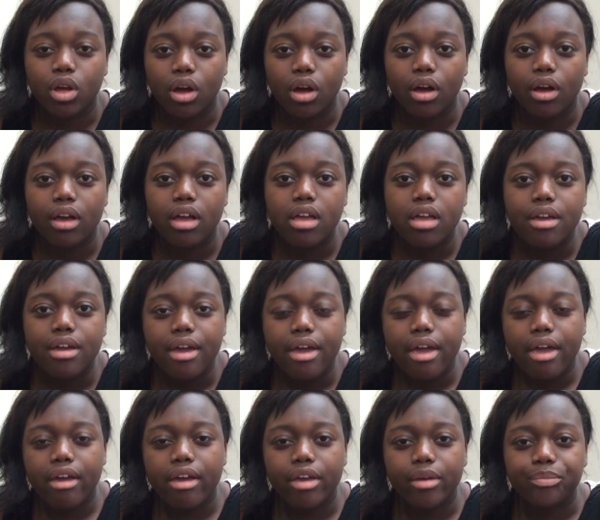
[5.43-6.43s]
a lot.
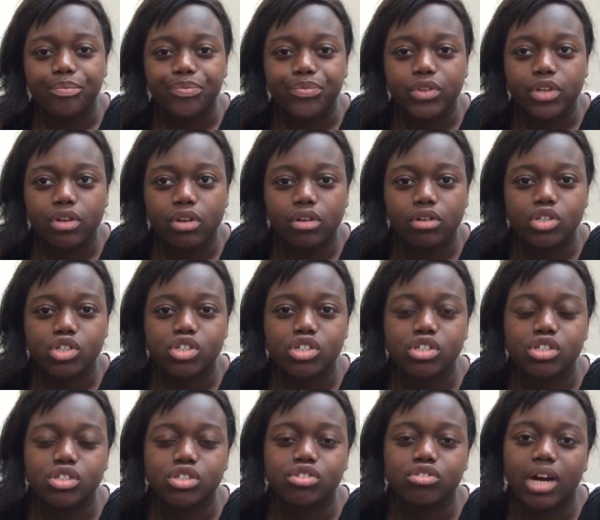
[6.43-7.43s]
You know,
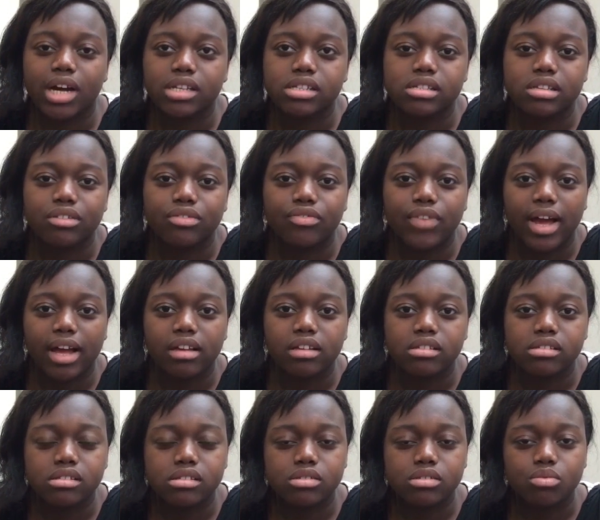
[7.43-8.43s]
she's tried to
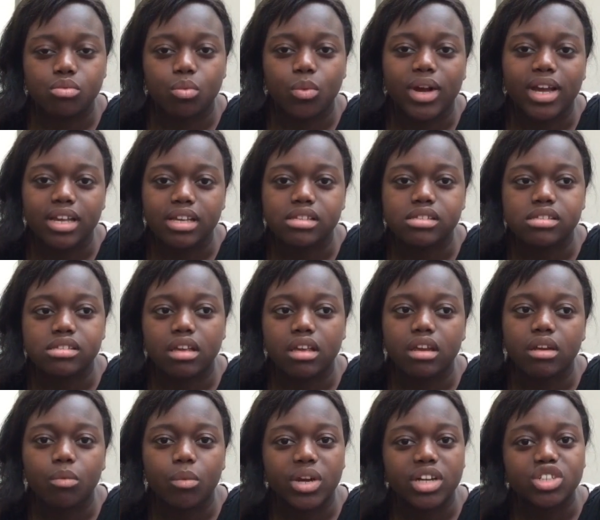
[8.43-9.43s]
find ways
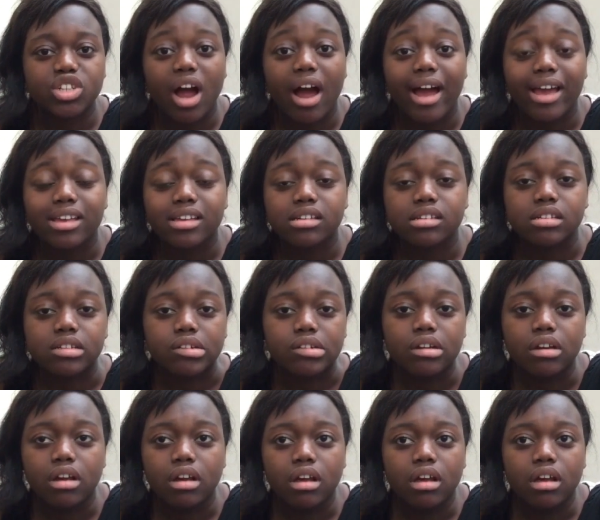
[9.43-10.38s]
in which I can